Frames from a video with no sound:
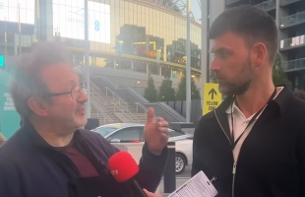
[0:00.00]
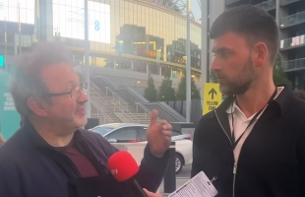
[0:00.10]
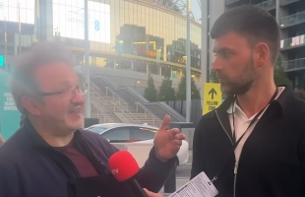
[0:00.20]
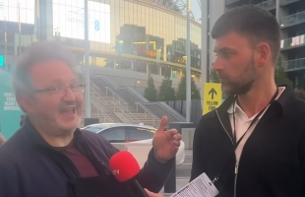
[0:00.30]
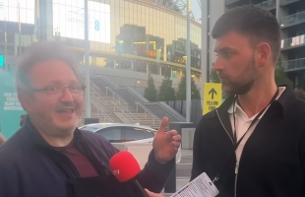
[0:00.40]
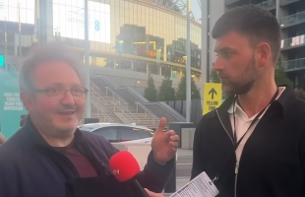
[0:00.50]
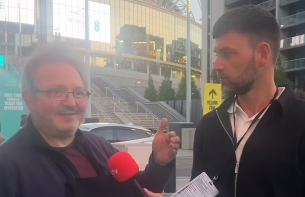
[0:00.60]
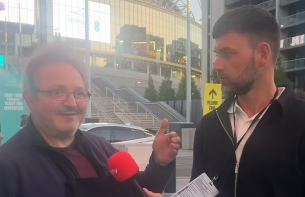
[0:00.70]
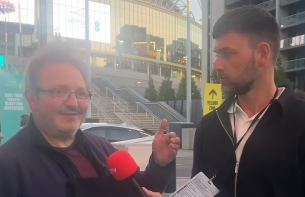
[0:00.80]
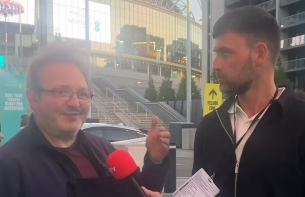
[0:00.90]
Speaker 1: take
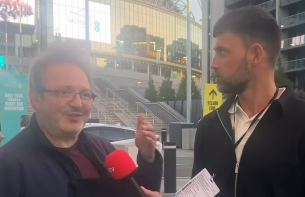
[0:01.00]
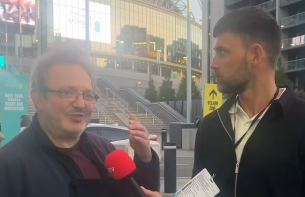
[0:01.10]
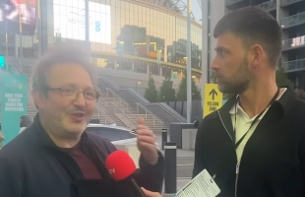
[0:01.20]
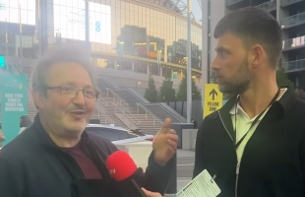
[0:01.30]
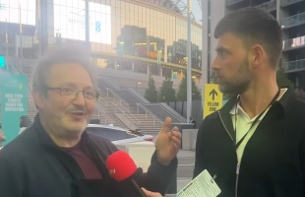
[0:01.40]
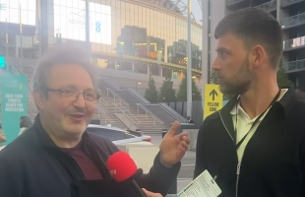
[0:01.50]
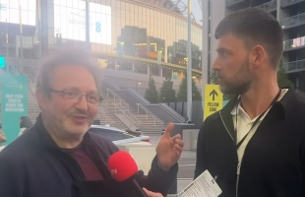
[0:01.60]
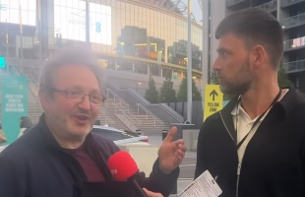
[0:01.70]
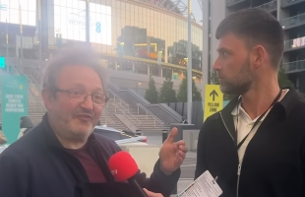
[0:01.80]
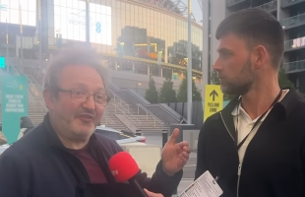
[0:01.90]
the juniors
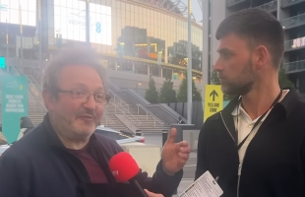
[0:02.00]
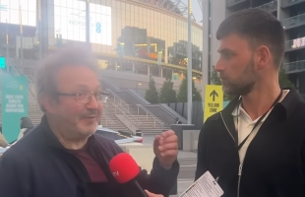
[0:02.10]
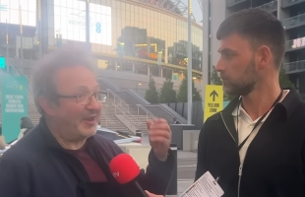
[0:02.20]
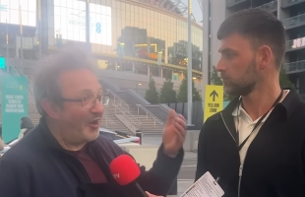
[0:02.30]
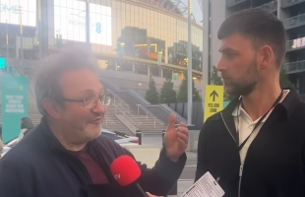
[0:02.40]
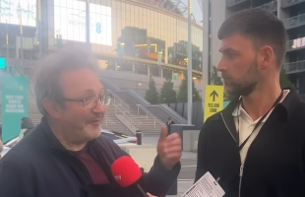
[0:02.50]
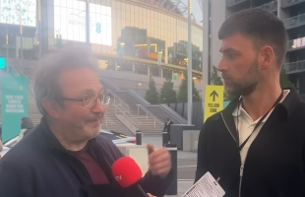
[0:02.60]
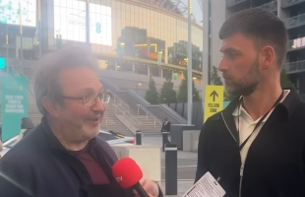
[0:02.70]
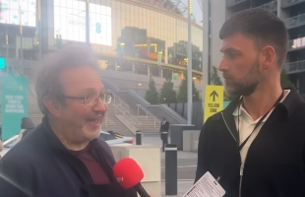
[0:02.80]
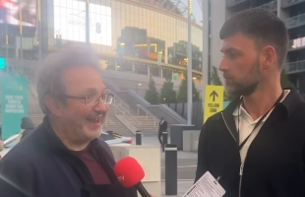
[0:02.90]
off who'd been
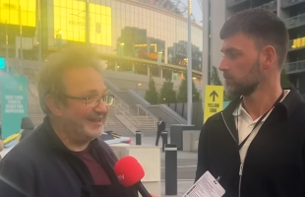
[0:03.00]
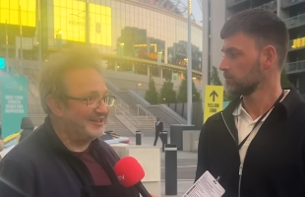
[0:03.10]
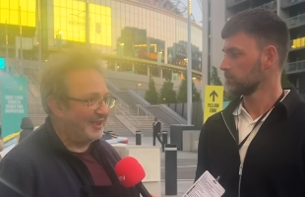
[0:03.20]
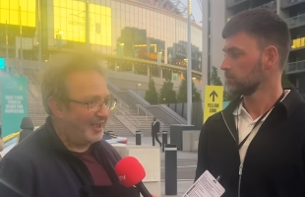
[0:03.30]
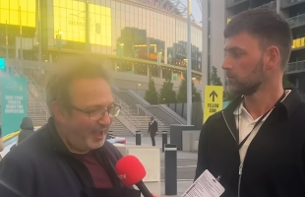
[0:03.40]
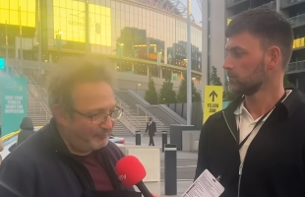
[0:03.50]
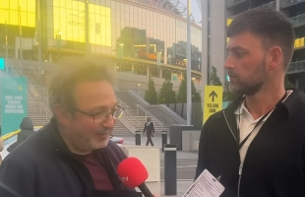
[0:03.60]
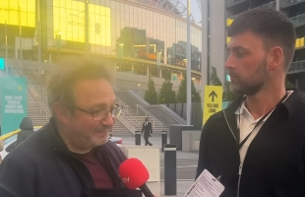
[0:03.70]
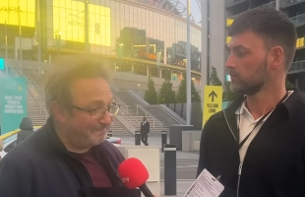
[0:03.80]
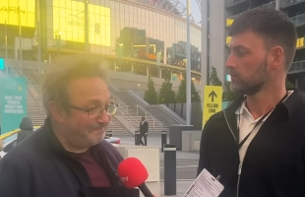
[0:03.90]
overplayed, and we
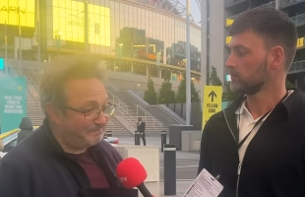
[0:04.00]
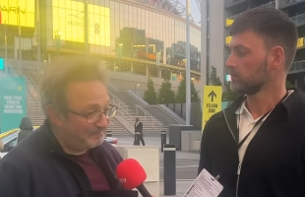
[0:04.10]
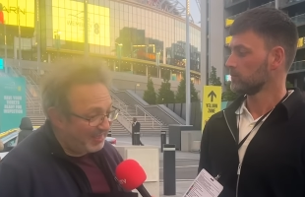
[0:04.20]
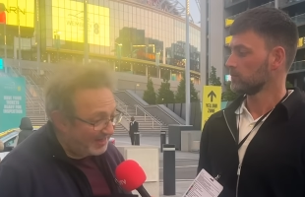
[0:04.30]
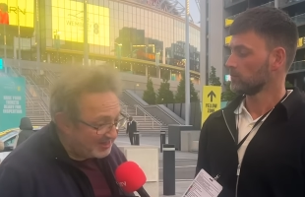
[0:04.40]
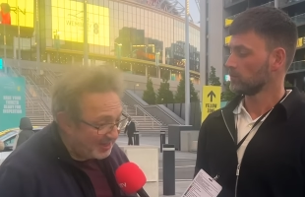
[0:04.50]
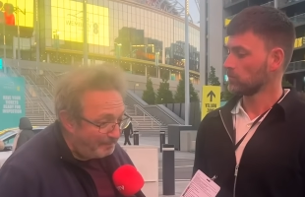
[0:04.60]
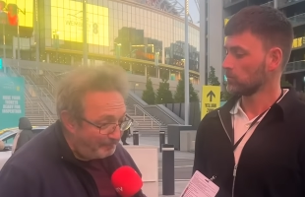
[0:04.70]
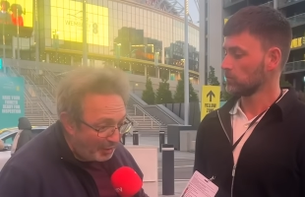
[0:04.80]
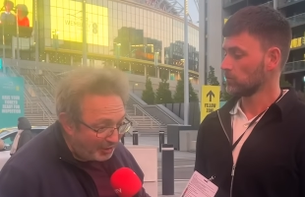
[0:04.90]
he still
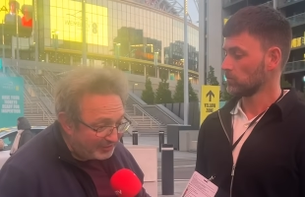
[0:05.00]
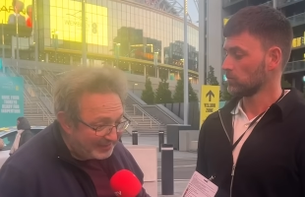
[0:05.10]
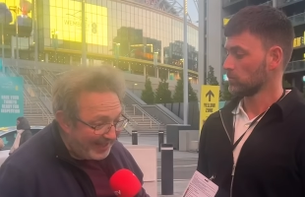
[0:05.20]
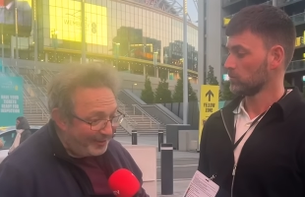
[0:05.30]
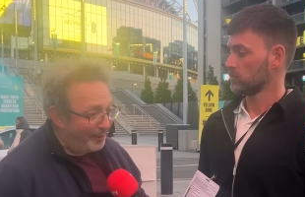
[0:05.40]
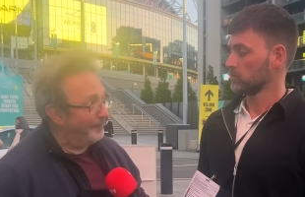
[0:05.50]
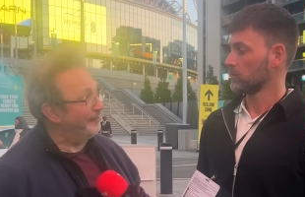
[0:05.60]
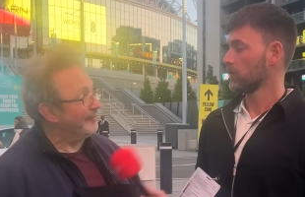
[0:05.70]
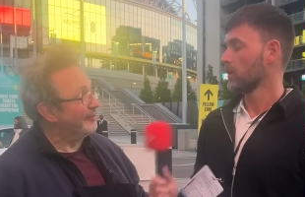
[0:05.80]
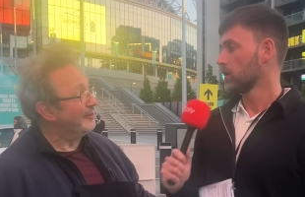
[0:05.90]
buggered that
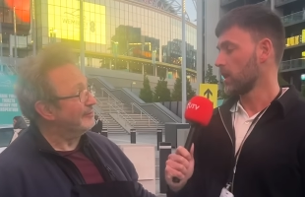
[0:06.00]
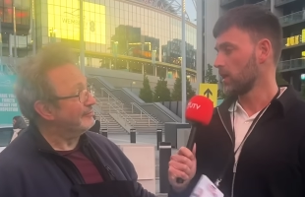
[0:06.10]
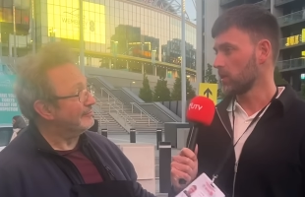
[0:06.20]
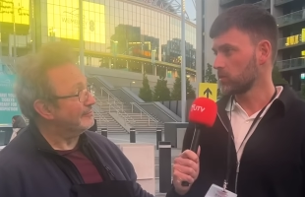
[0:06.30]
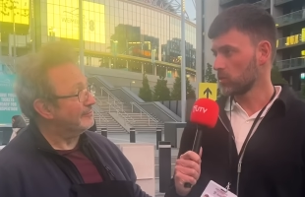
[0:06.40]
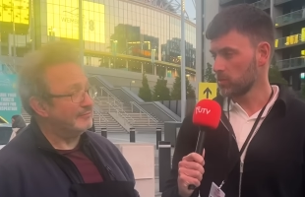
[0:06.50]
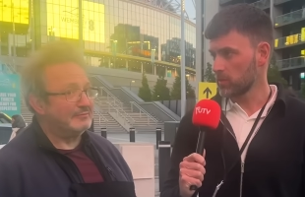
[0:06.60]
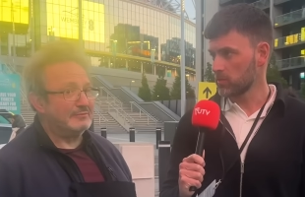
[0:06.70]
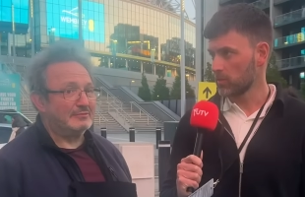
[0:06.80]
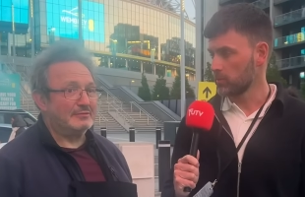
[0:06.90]
up.
Speaker 2: Garnacho's been
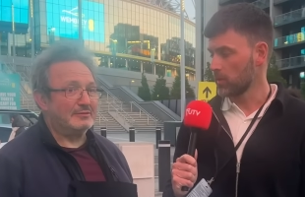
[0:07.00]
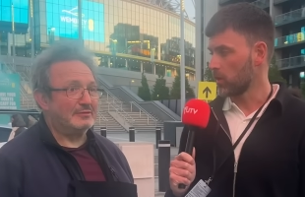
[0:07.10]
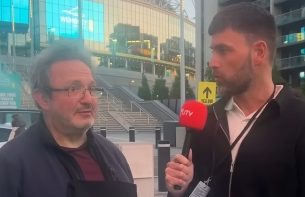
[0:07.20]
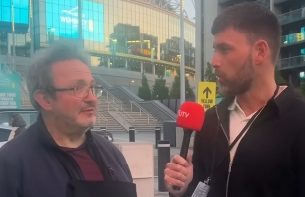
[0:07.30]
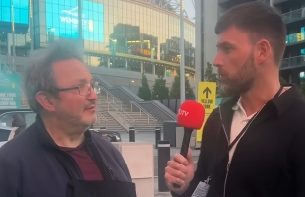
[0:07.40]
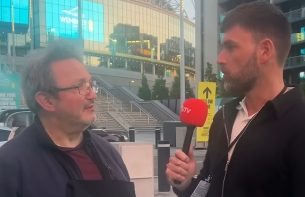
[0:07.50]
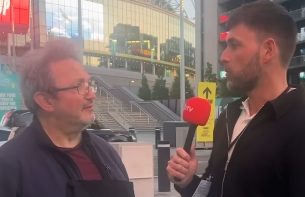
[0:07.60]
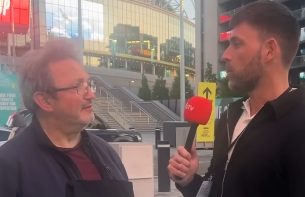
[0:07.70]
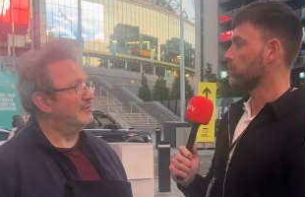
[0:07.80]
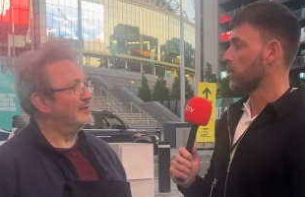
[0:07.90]
subbed off when we've
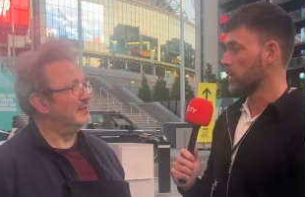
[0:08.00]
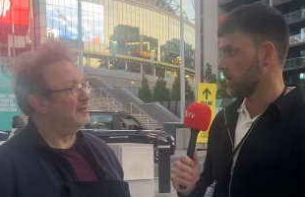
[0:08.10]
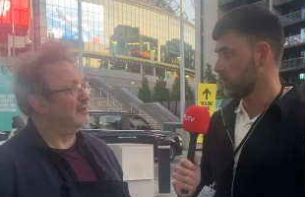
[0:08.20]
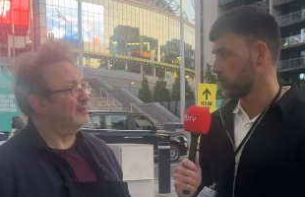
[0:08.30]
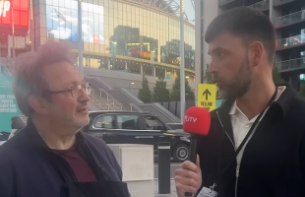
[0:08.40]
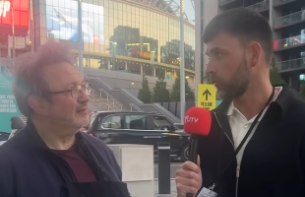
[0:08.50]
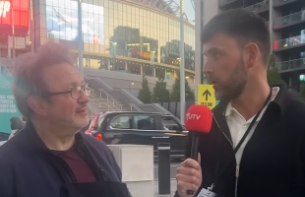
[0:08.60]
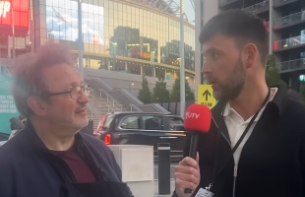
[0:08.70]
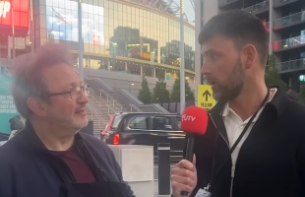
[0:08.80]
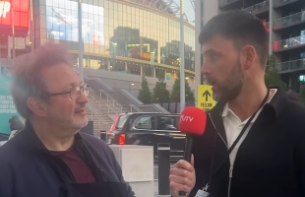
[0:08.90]
been winning in
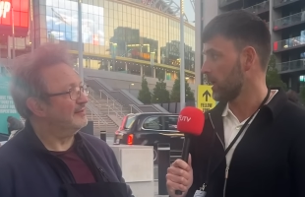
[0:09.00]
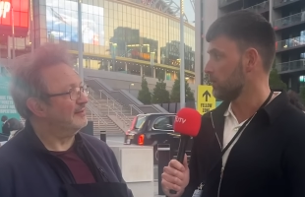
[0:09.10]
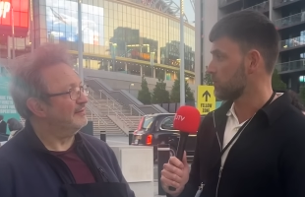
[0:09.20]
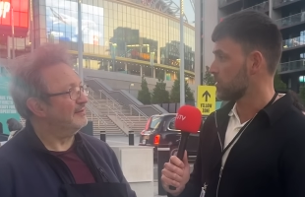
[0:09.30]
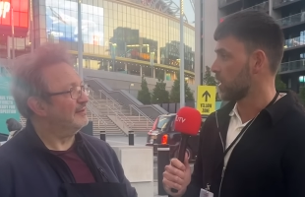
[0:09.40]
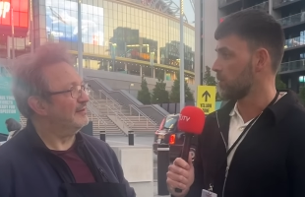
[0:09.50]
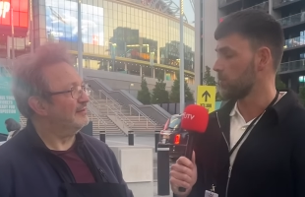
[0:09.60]
three games. That